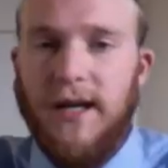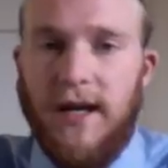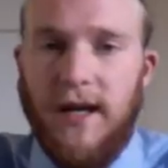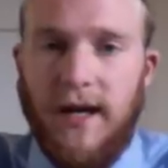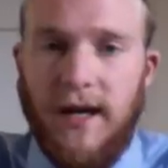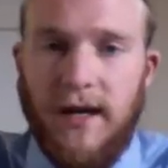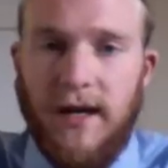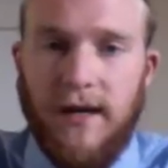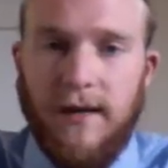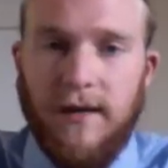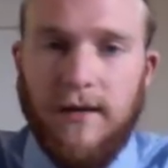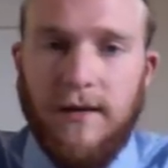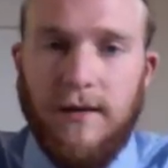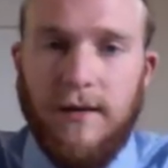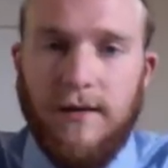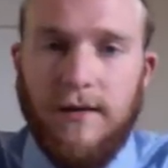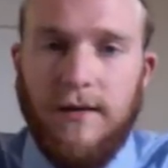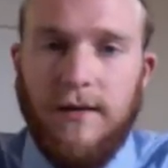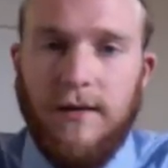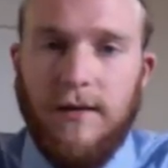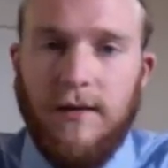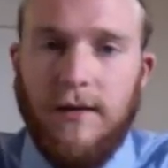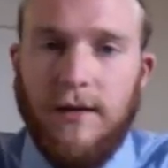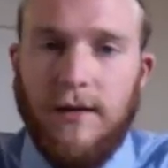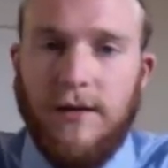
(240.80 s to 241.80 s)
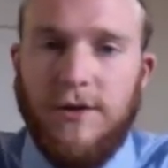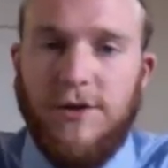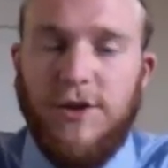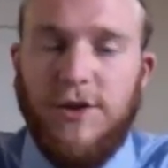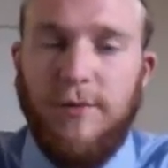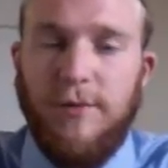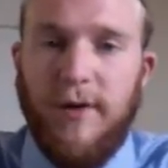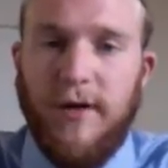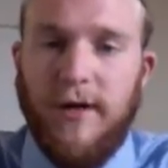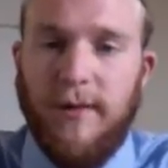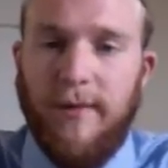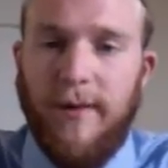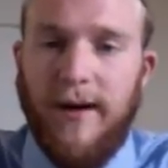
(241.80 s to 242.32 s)
a
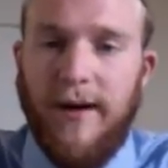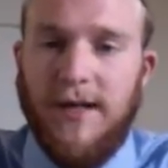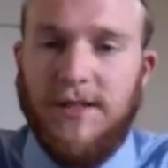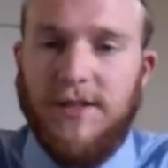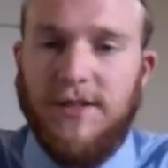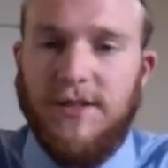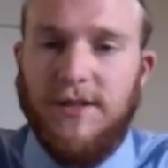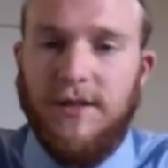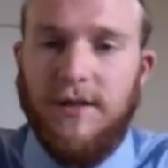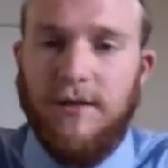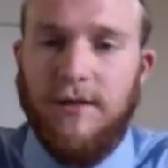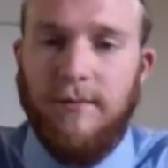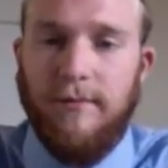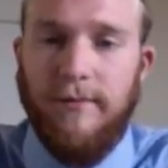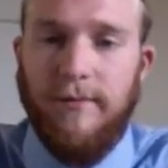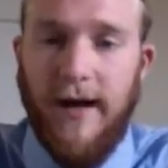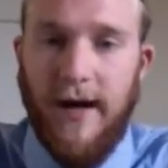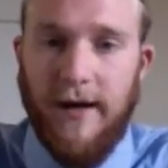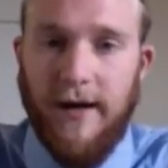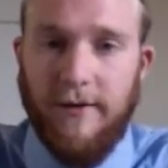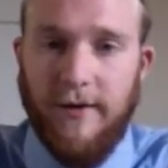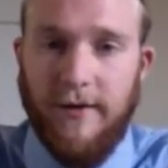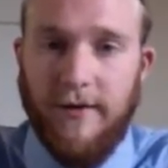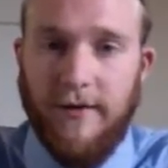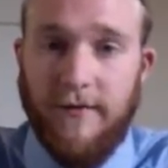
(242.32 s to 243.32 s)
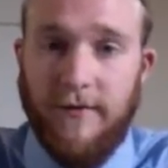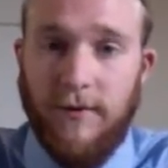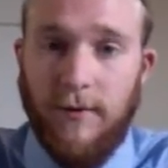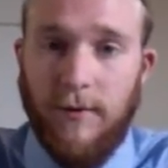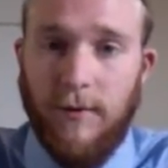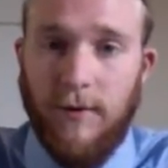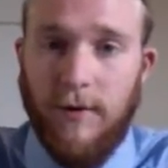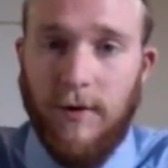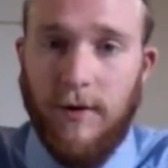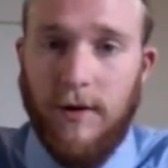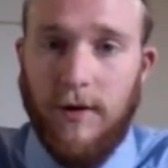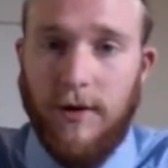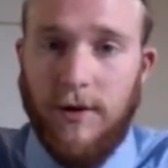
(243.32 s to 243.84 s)
supercapacitor battery
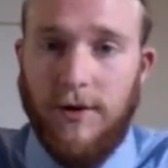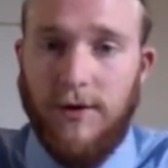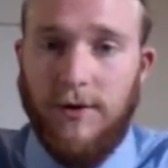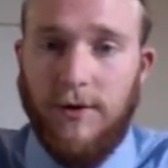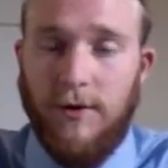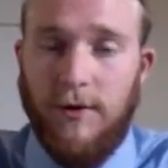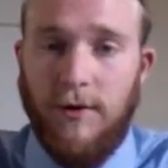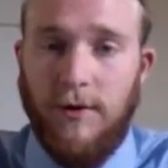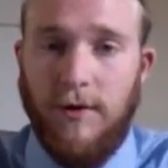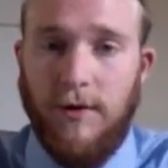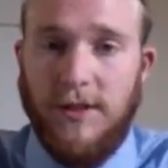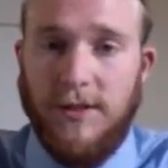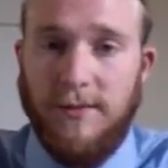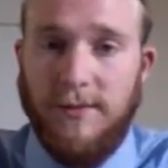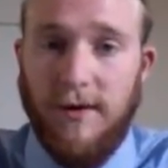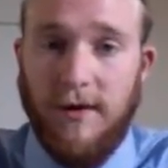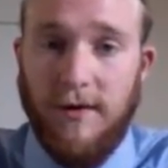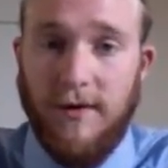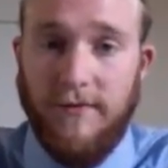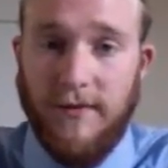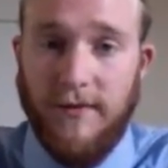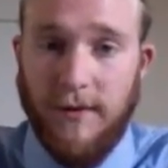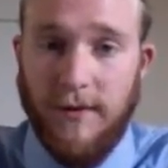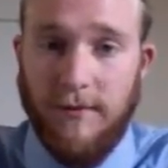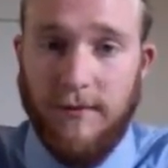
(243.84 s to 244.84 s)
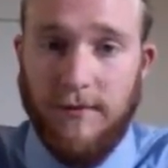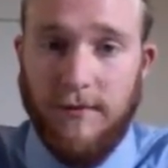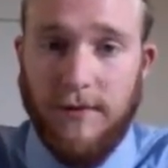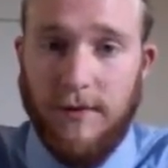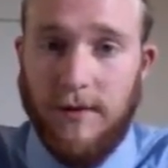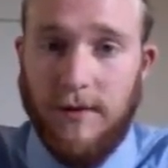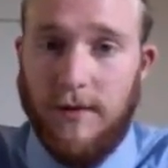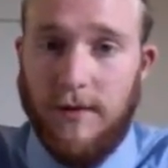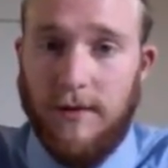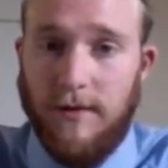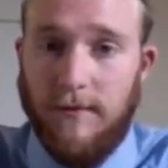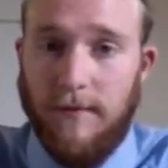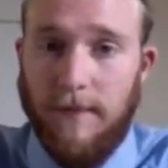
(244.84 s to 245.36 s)
for your smartphone.
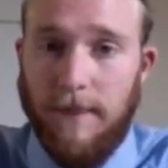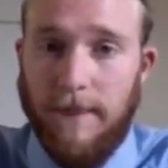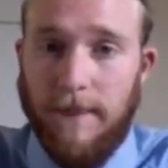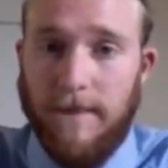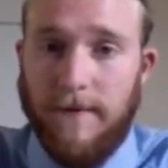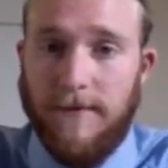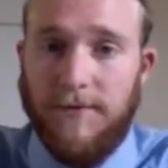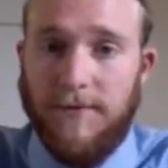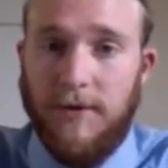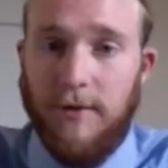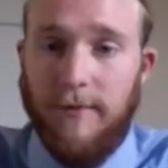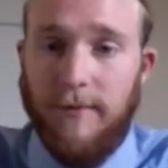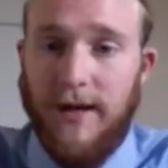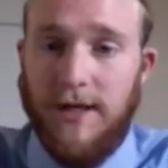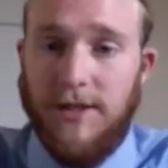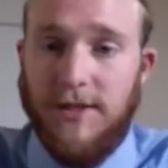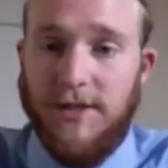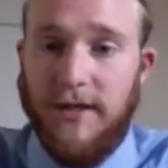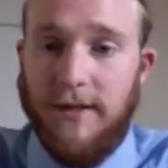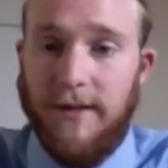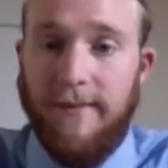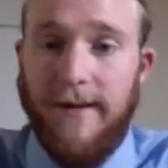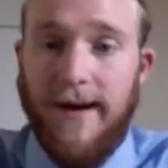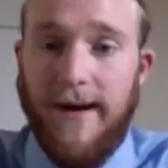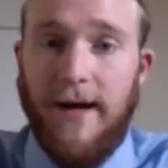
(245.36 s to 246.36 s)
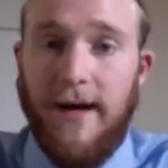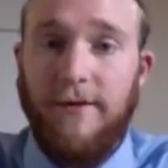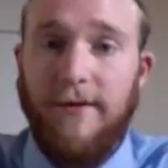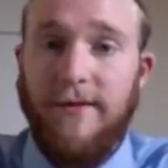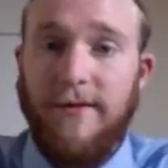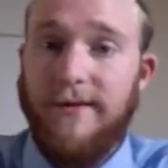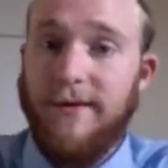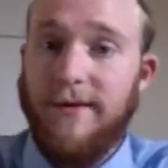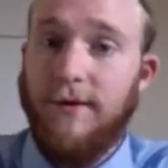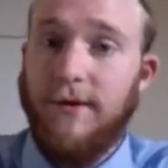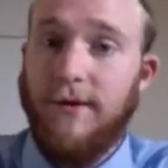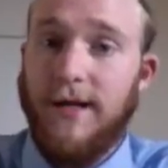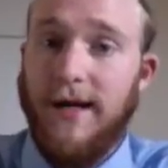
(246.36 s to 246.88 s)
So imagine a battery
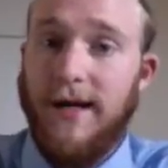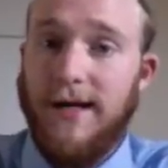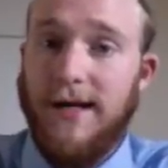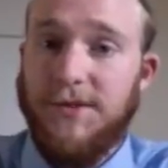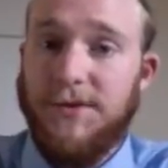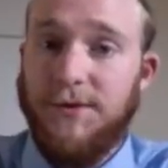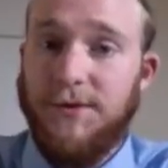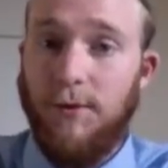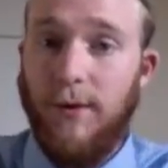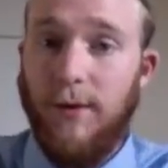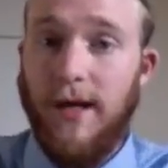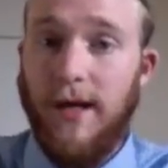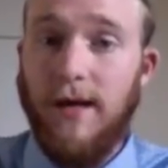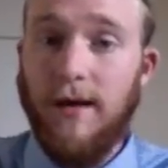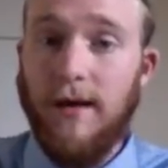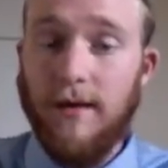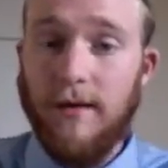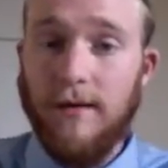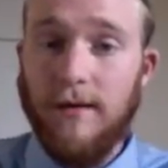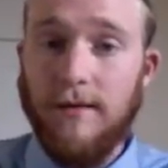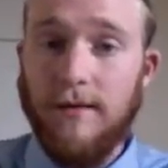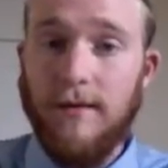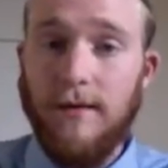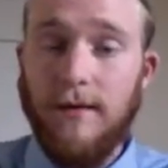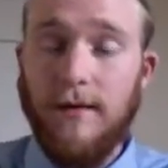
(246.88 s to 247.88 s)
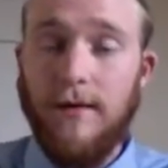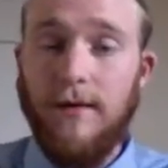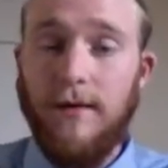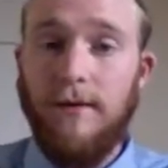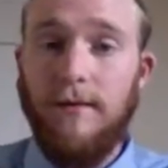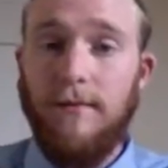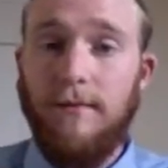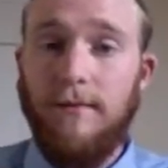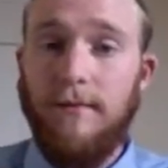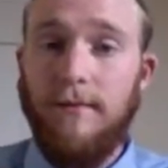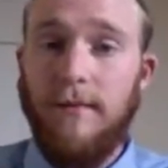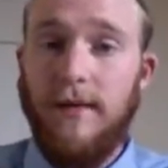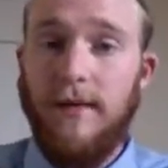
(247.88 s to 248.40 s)
that will last a week
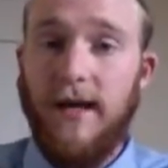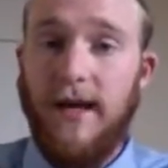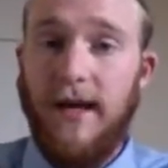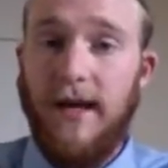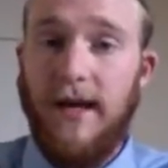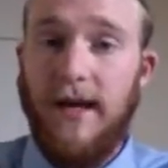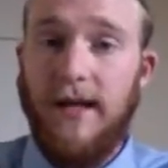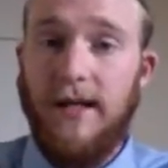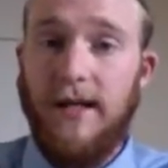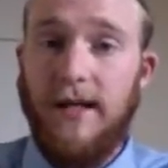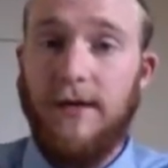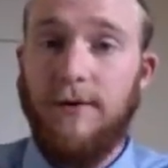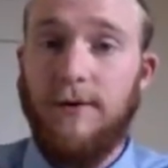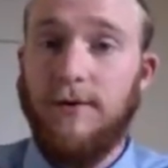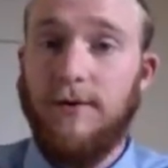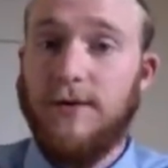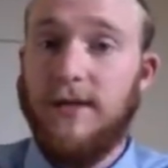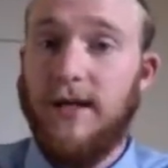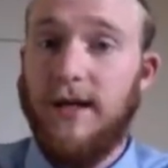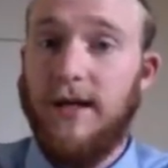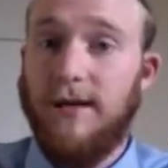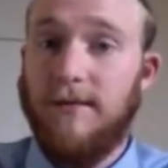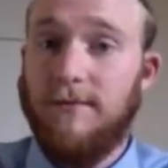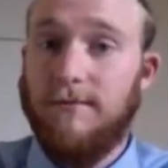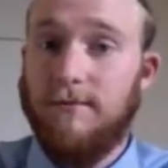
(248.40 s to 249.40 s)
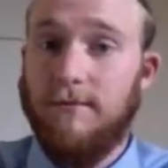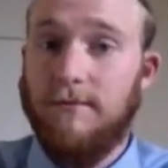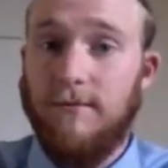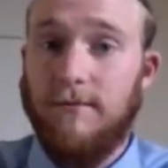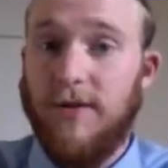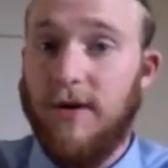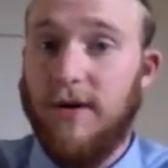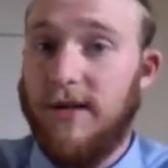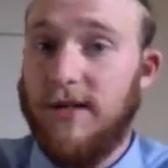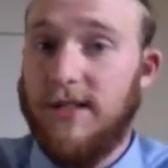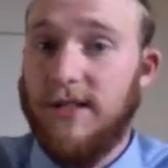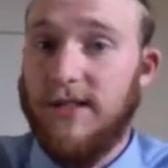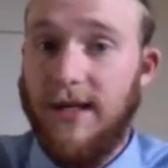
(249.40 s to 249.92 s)
and it will take
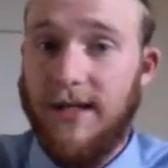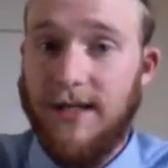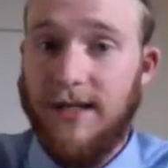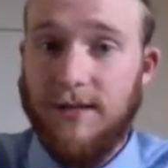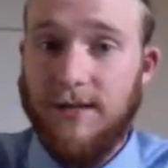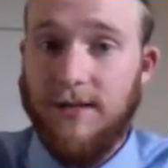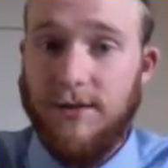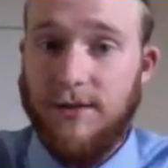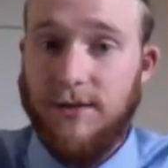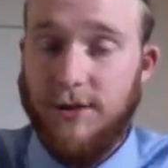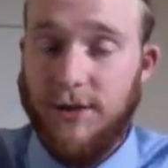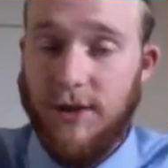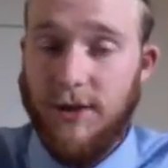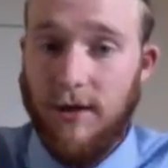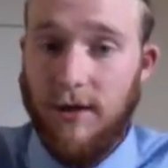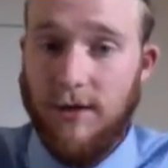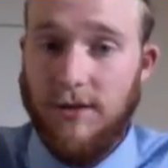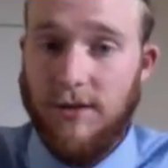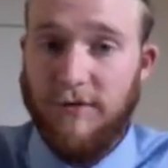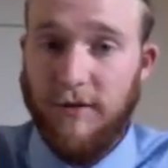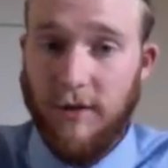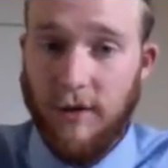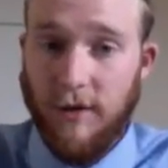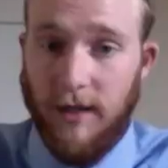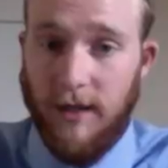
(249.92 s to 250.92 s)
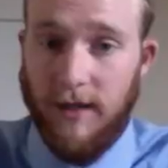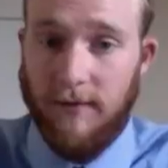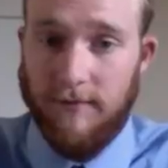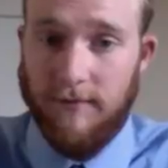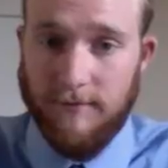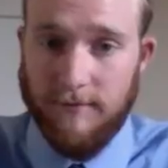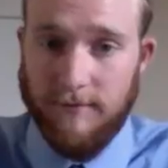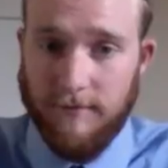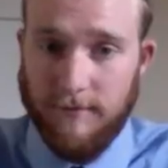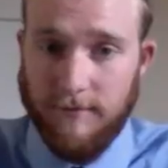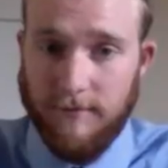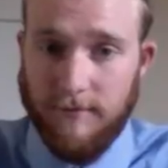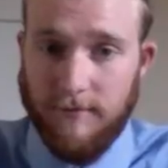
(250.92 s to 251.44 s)
30 seconds to charge fully.
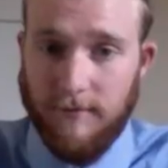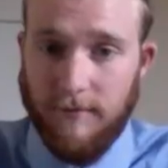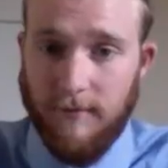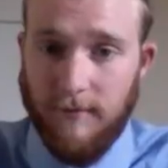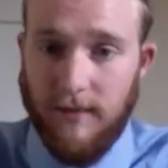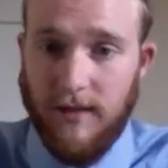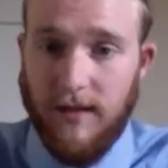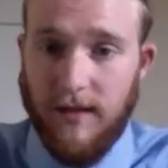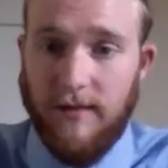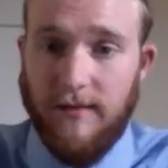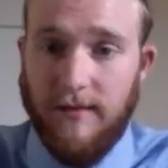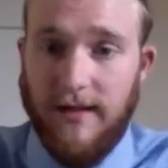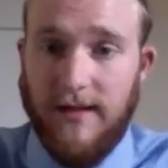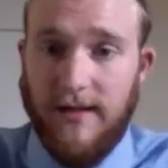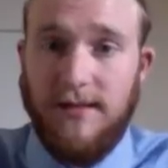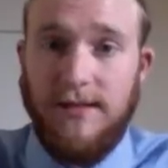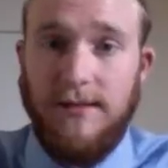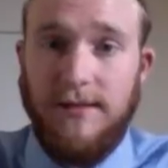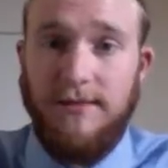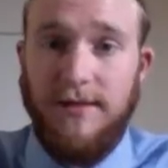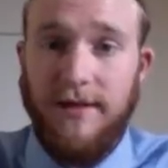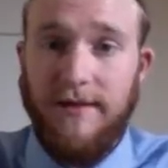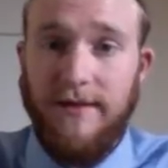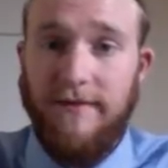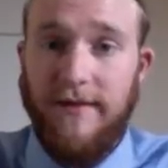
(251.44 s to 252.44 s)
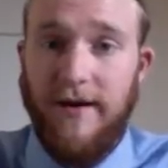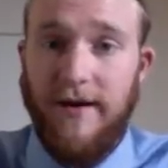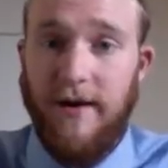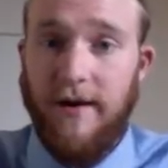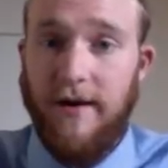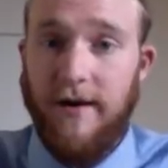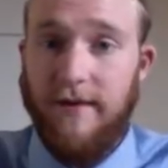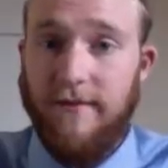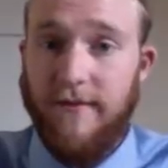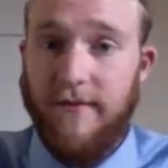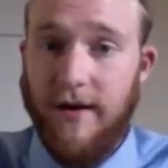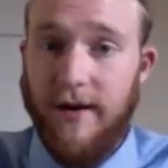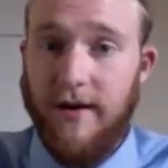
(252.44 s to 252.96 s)
That seems like a
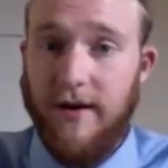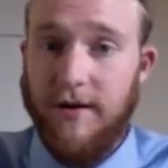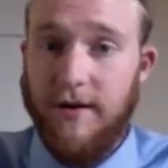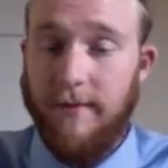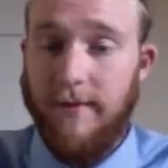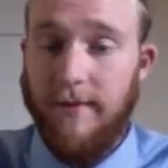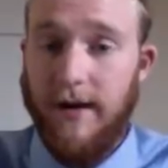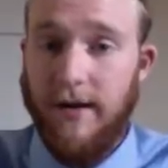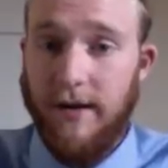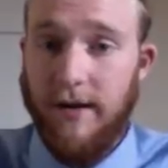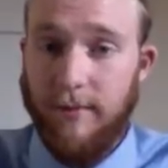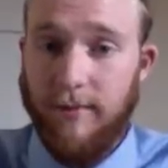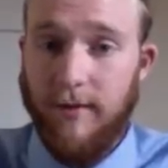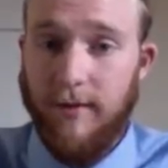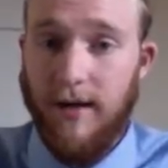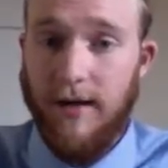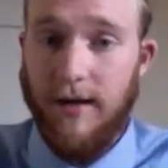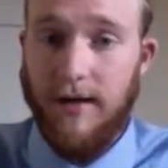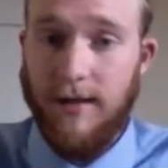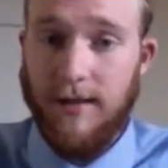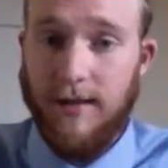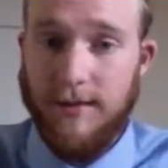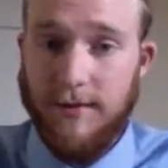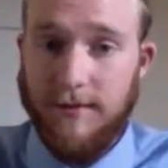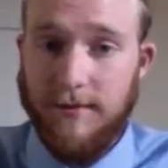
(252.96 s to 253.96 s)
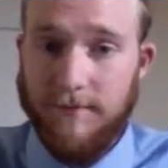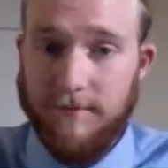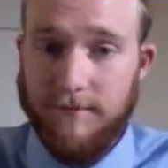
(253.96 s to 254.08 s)
very, very demanding product.